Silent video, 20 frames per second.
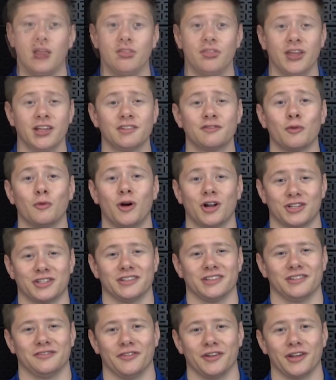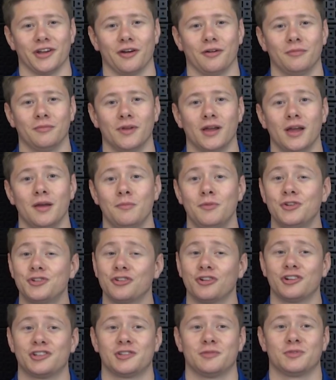Thanks for watching this video. Be
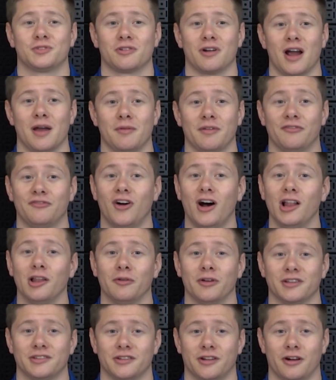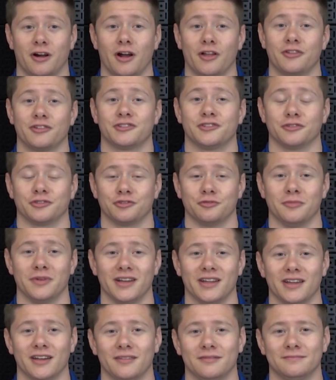sure to subscribe and follow us on our other social
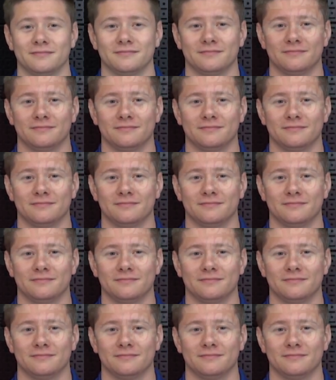media.